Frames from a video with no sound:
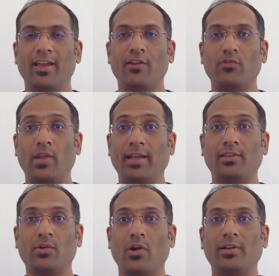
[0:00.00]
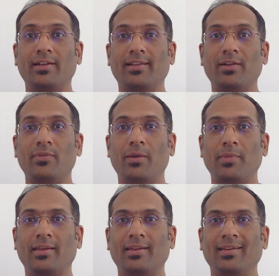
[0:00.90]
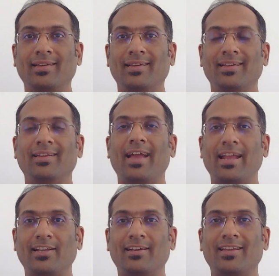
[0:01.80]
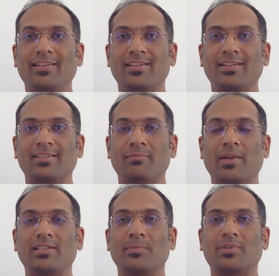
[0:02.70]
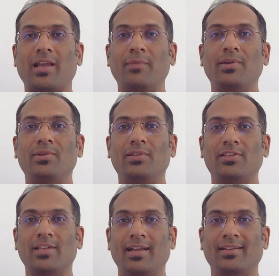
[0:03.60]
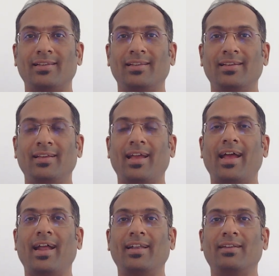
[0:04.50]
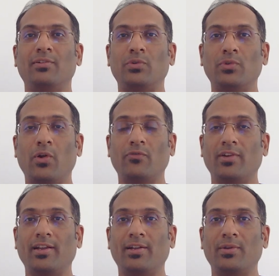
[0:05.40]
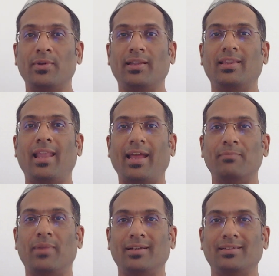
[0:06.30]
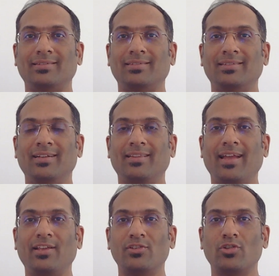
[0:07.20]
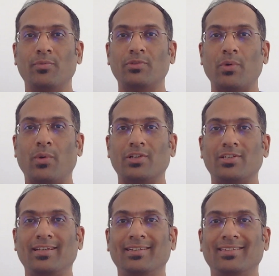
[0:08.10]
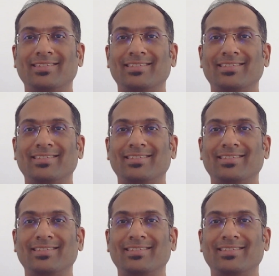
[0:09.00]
If you like the content that we are making, encourage us by subscribing to the channel and do not forget to hit the like button. Thank you so much for watching.